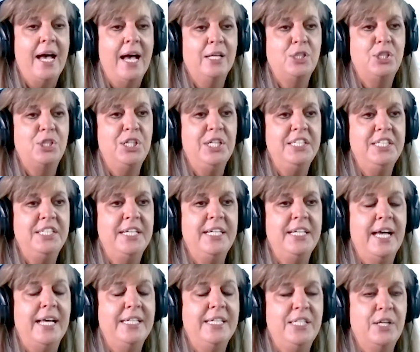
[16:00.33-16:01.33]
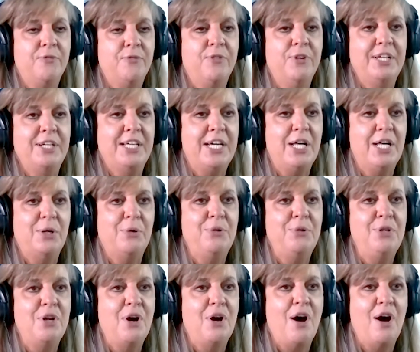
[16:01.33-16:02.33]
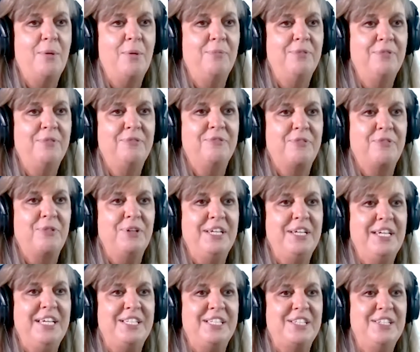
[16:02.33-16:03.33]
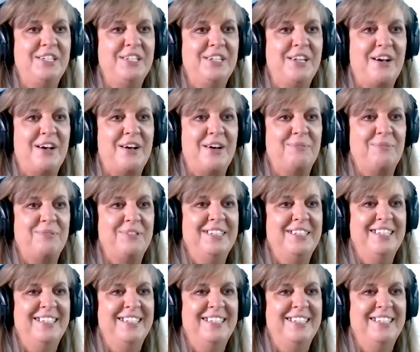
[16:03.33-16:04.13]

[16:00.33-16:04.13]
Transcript: uh, she did a different color knob for each knob.